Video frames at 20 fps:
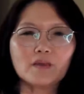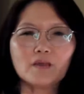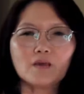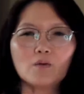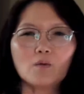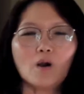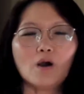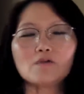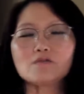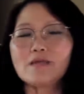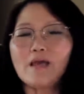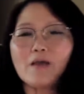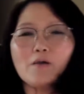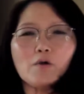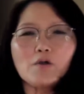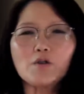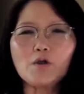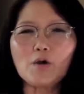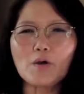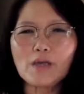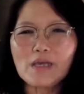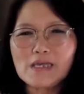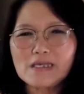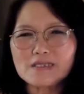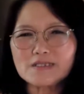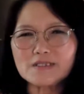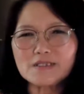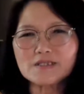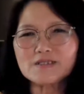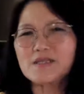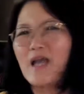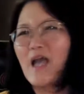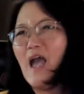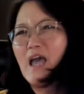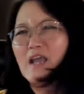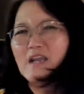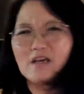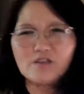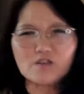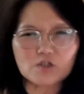Well, Taekwondo is just
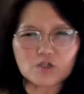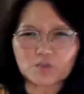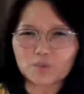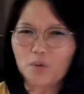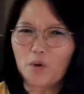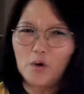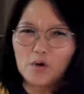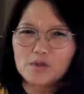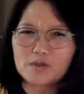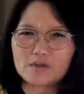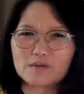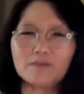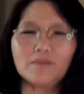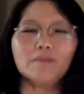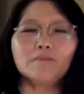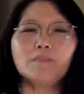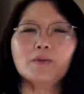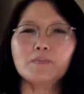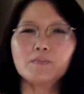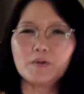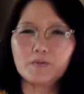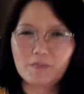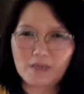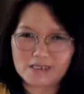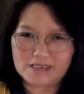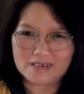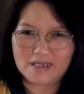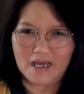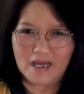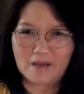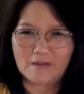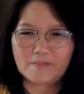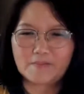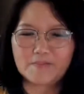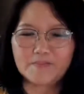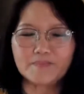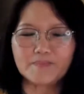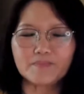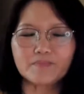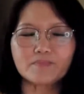another sport, people may say.
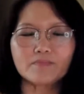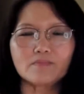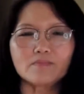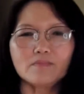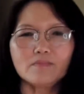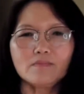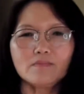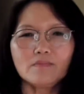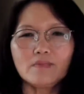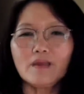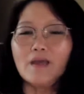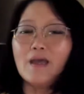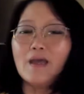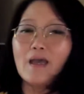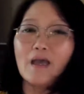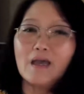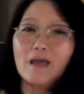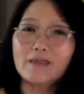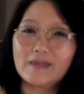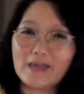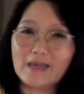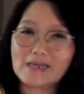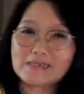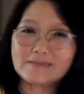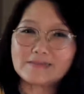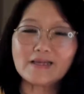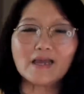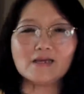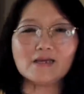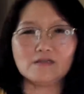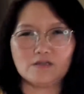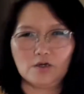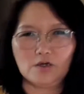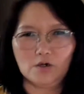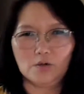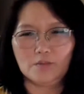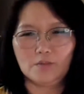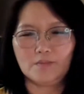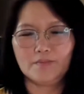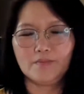Yes and
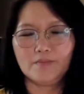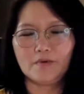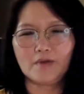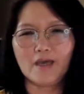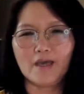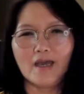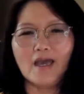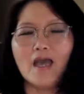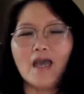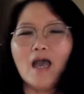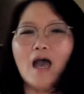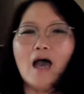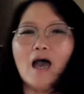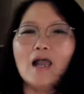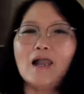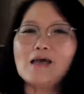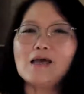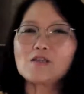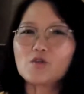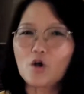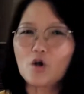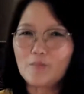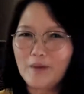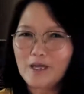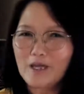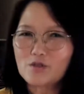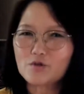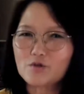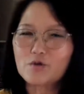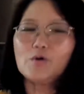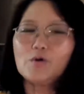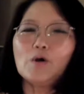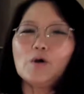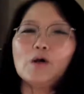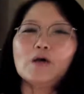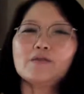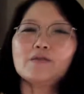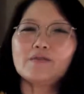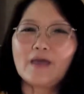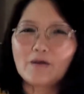no. Okay, let's go back to
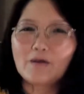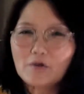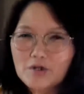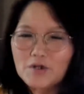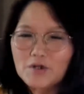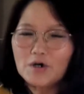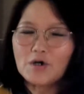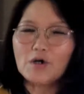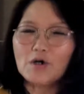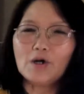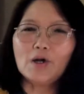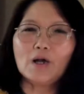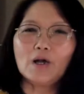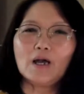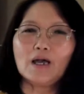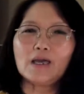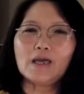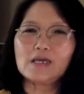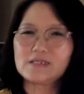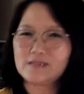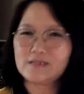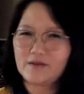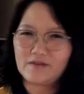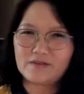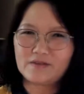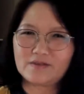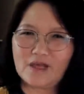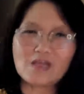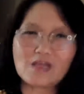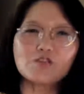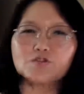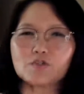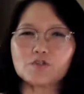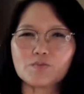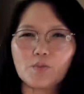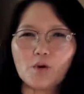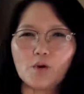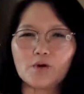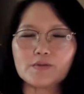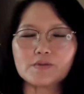Taekwondo is a dangerous
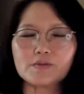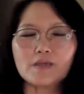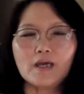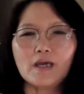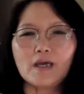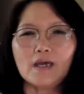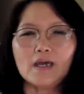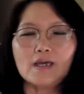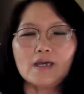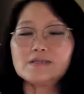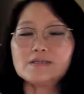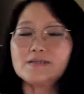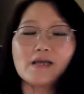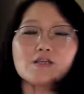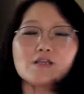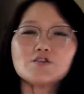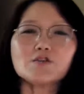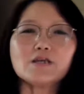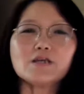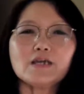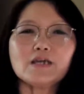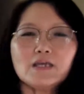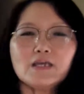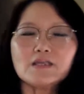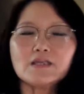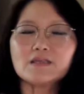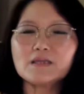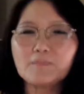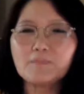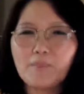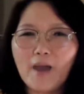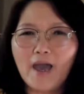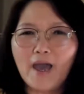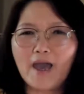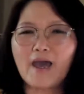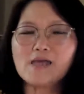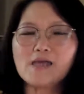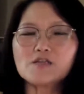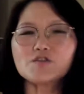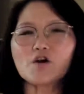sport. It actually
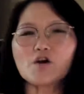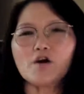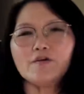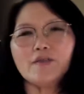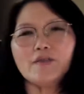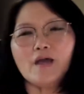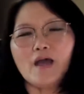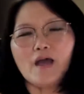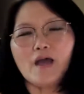depends on